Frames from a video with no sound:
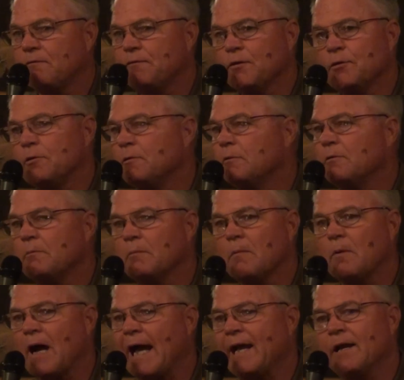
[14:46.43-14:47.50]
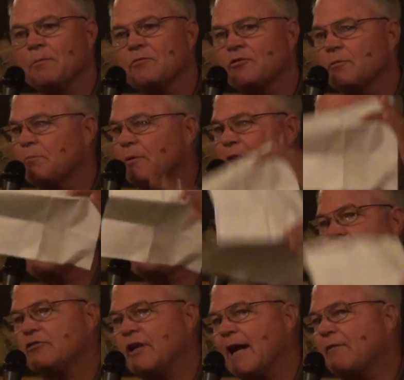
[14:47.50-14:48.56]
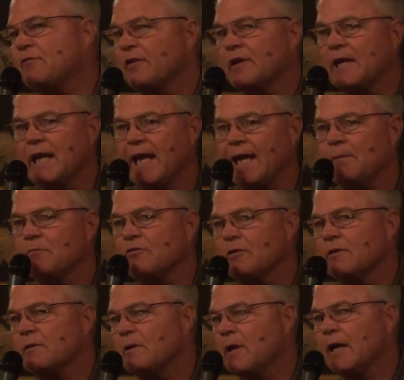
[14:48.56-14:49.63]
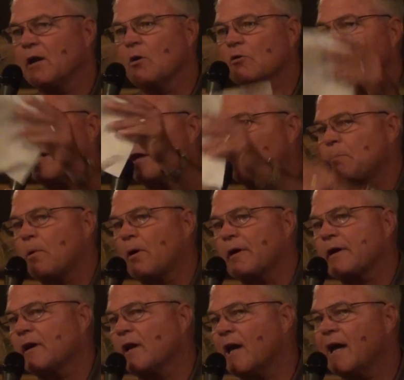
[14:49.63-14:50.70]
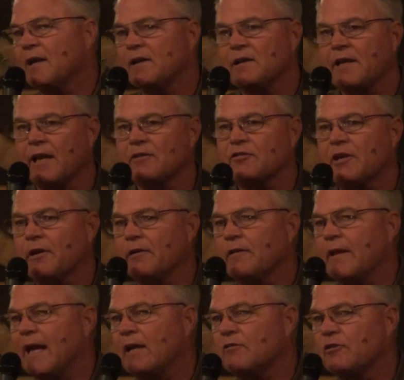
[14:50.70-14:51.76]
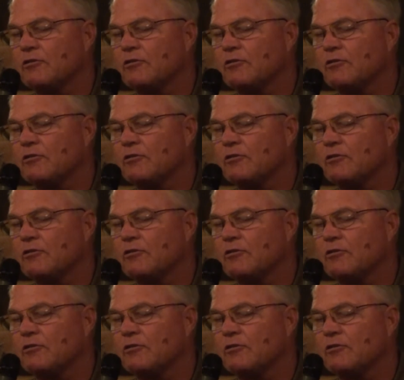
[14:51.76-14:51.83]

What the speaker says: food items and brings to us after the games and goes out in the parking lot and takes care of that.